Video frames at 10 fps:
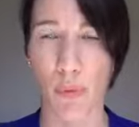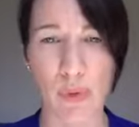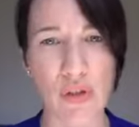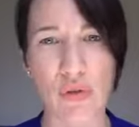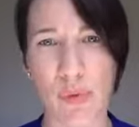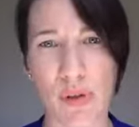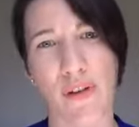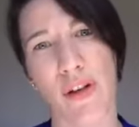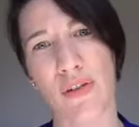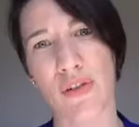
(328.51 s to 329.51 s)
B2B
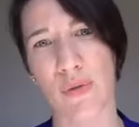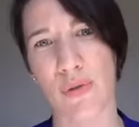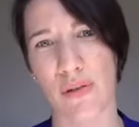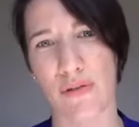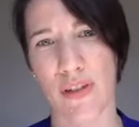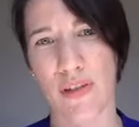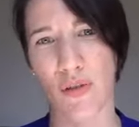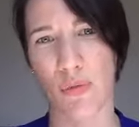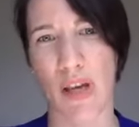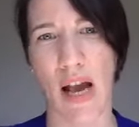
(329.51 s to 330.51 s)
financial services to
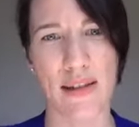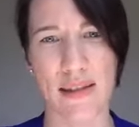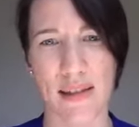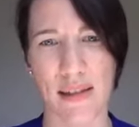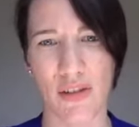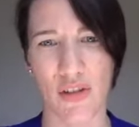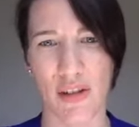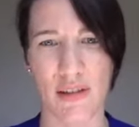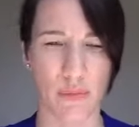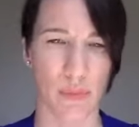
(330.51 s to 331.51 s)
be as engaging
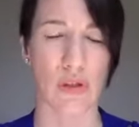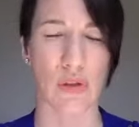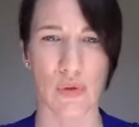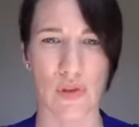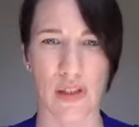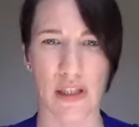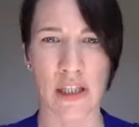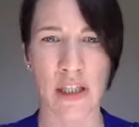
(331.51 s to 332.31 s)
as a B2C